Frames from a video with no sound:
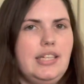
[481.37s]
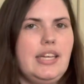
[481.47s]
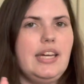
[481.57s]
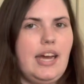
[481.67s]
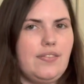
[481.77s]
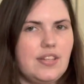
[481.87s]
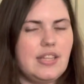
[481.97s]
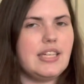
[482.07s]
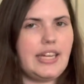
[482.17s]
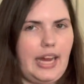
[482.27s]
DNF'd
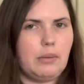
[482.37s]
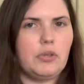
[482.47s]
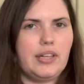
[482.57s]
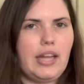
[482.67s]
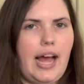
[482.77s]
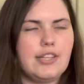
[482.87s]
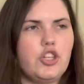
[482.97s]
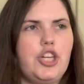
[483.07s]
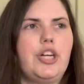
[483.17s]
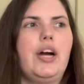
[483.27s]
the Decameron
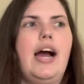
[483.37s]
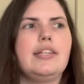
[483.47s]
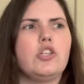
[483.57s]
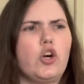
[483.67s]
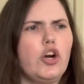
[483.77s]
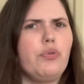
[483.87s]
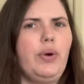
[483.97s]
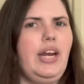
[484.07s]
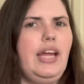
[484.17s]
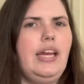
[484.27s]
last year. I started
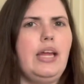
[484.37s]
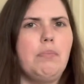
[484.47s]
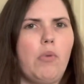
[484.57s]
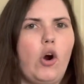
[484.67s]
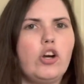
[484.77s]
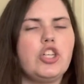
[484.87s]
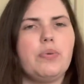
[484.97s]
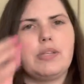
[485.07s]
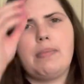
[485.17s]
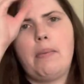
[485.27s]
reading it in March.
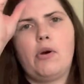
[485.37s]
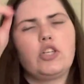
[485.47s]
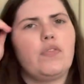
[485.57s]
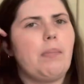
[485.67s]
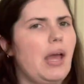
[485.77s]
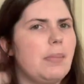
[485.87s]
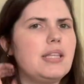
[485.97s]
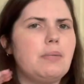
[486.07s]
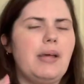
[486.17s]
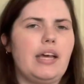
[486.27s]
It was my March of the
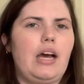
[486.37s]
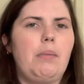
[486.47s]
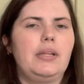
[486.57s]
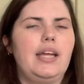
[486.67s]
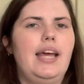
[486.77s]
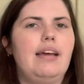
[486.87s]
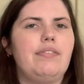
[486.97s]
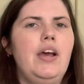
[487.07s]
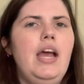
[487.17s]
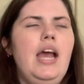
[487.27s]
Mammoths pick, I
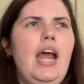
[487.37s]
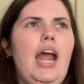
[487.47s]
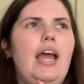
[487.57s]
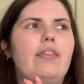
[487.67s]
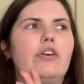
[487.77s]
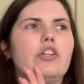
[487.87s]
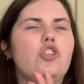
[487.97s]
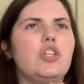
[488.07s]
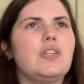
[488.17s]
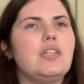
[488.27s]
believe. And there is
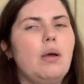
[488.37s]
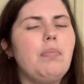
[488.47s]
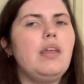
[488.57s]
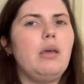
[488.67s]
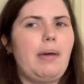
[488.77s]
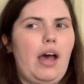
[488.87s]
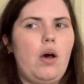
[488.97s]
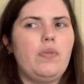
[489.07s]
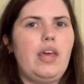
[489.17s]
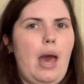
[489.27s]
just something
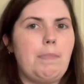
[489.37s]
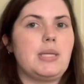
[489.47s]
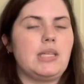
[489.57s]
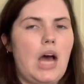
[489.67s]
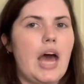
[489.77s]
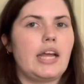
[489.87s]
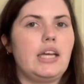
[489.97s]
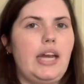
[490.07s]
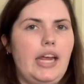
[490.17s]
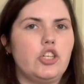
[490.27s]
about the episodic
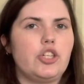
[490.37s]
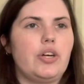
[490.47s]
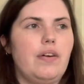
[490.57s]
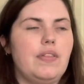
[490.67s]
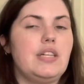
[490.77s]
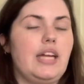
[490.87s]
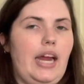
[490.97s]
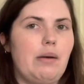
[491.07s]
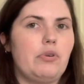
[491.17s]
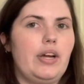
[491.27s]
nature of the
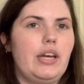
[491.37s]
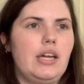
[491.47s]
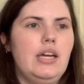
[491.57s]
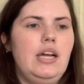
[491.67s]
Decameron